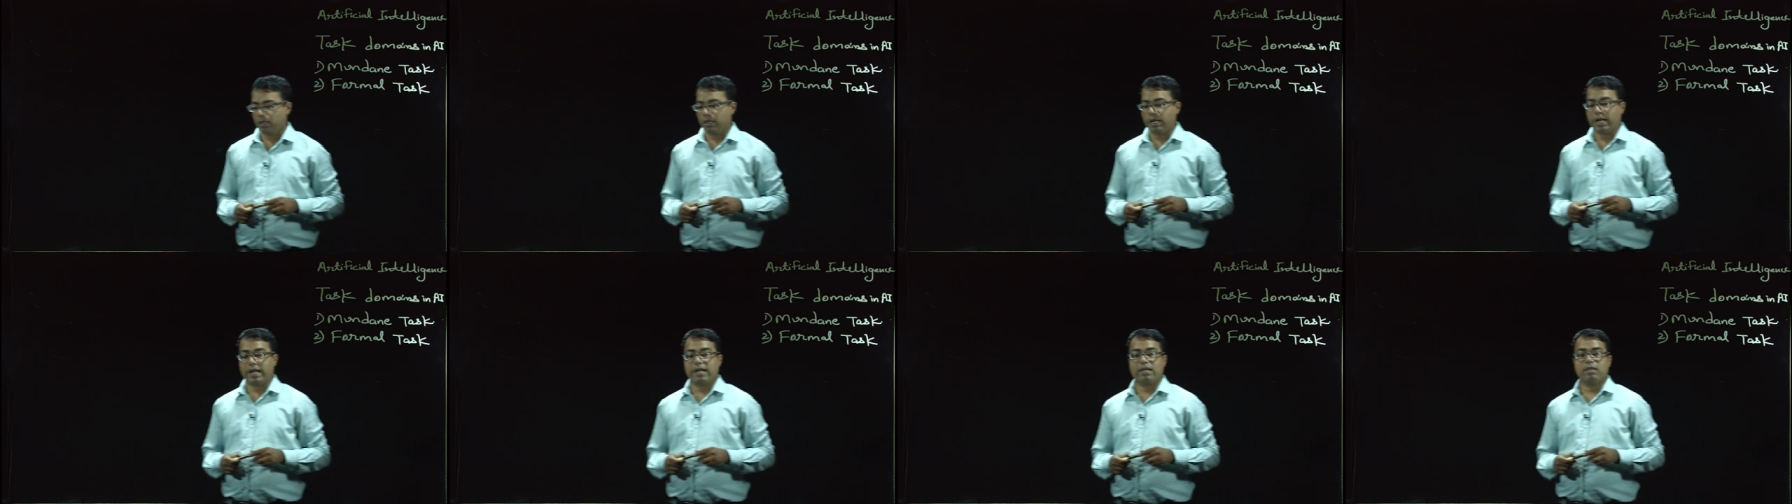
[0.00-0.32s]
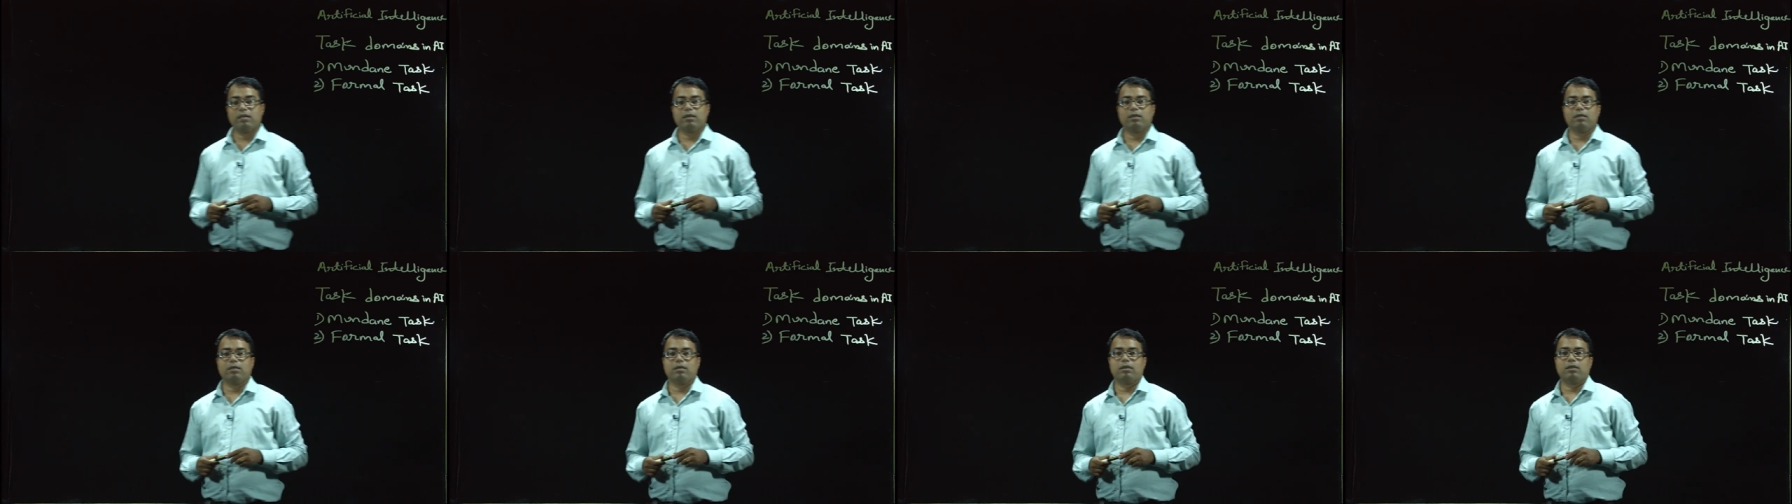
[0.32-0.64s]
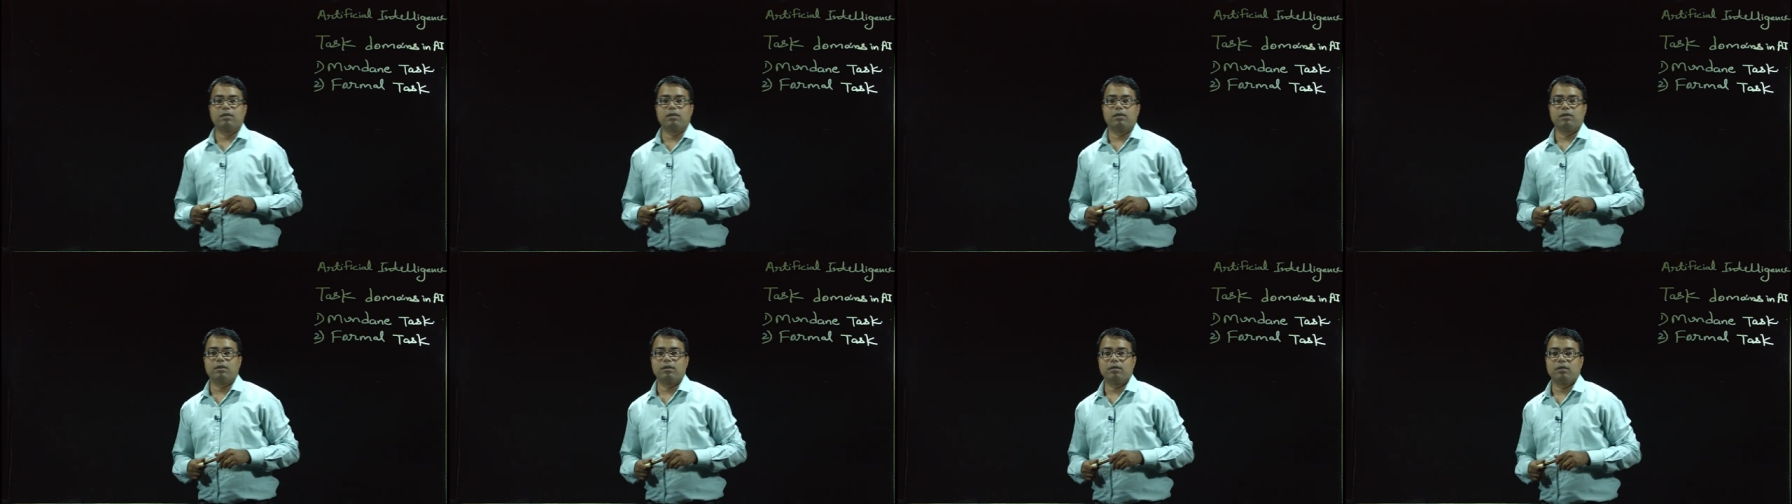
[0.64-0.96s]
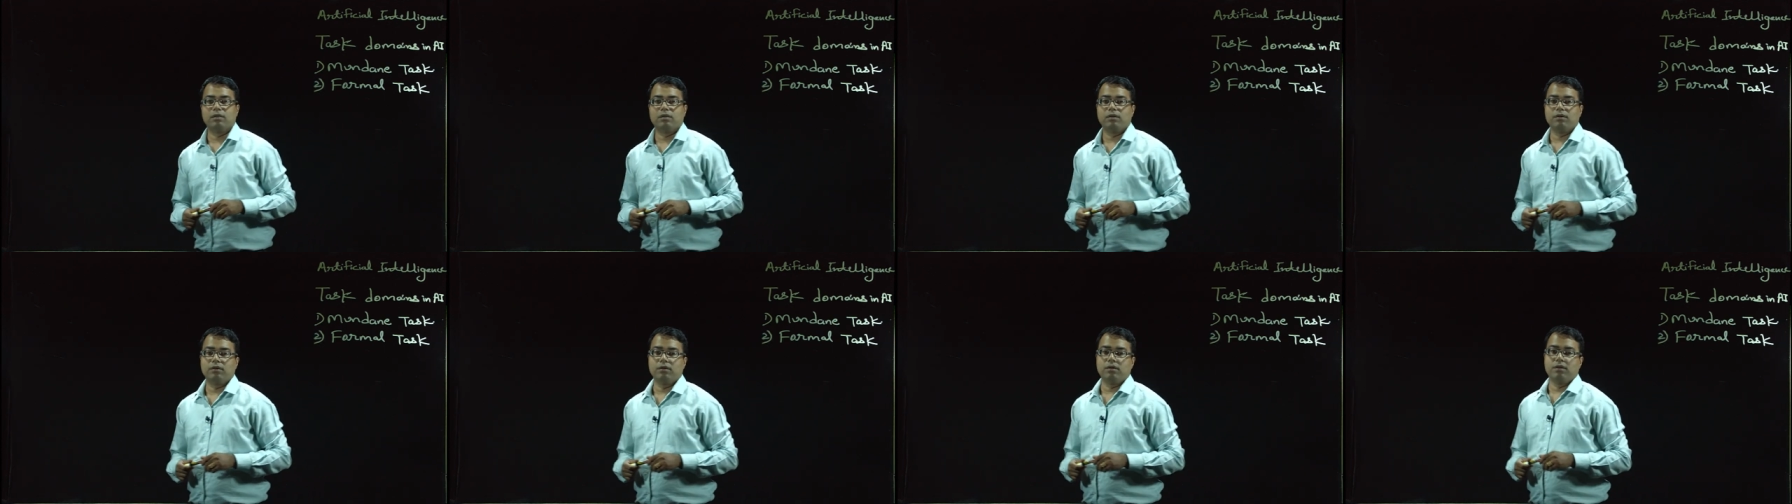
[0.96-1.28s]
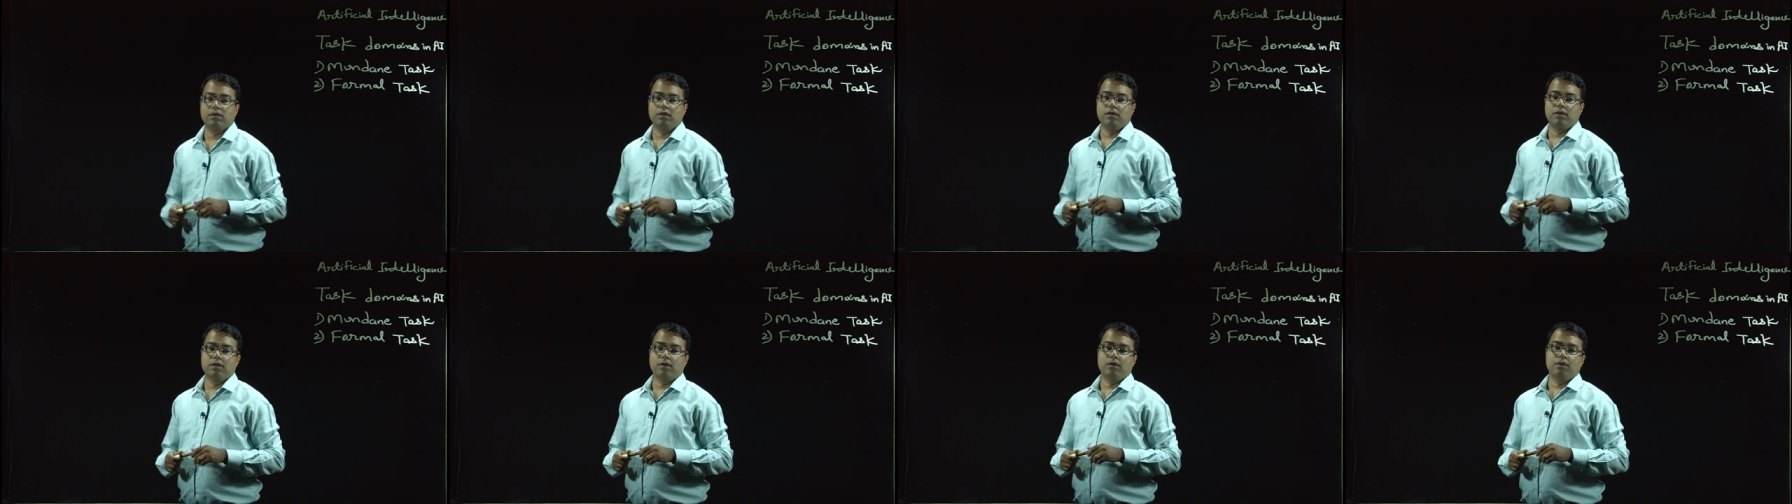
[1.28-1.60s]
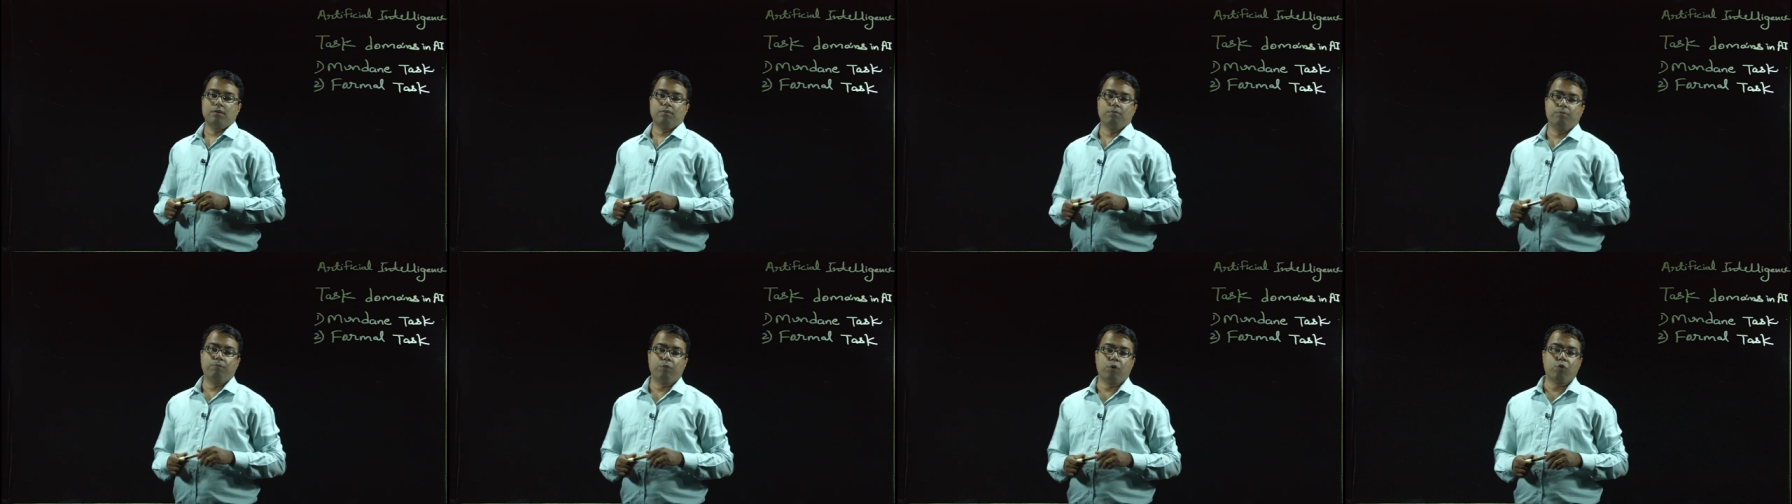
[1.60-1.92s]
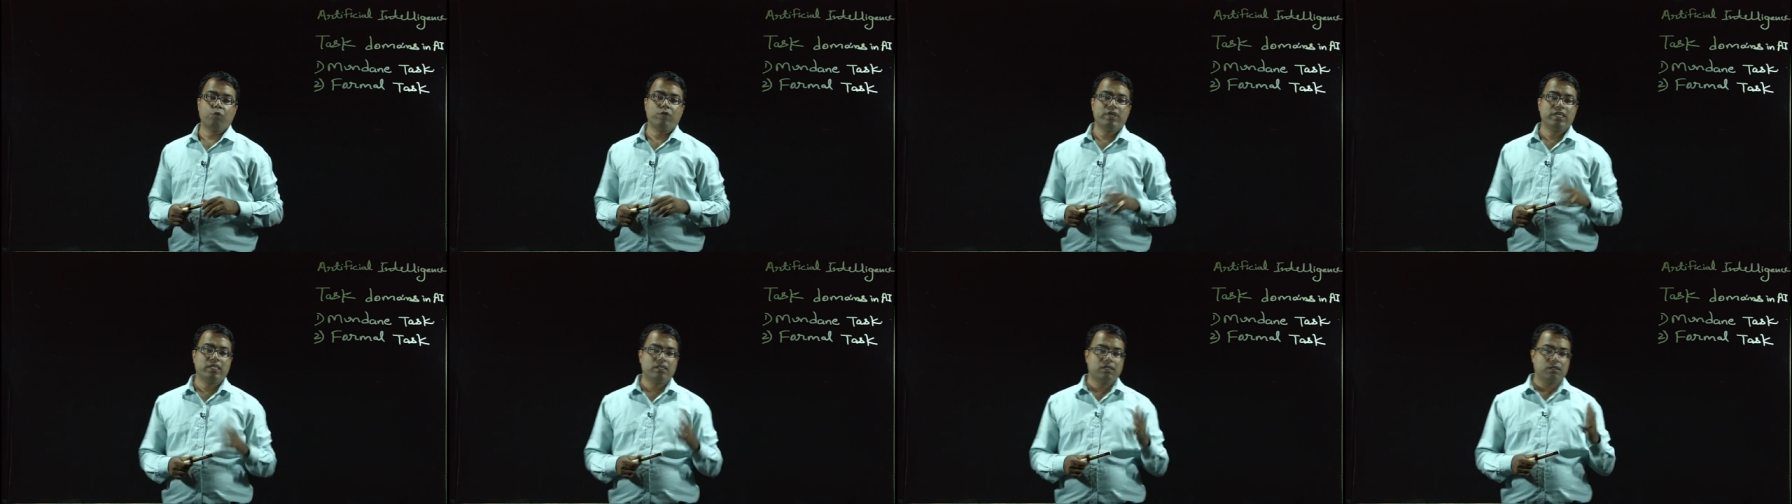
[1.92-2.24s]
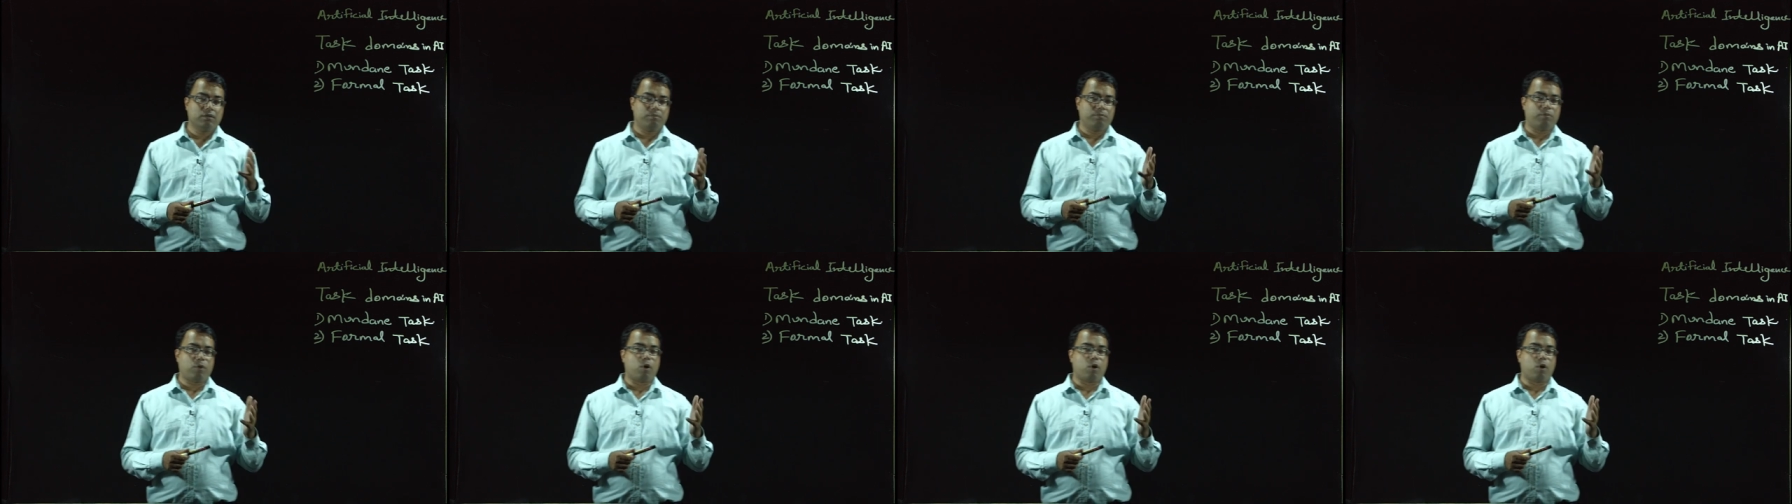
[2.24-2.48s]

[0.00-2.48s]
and proving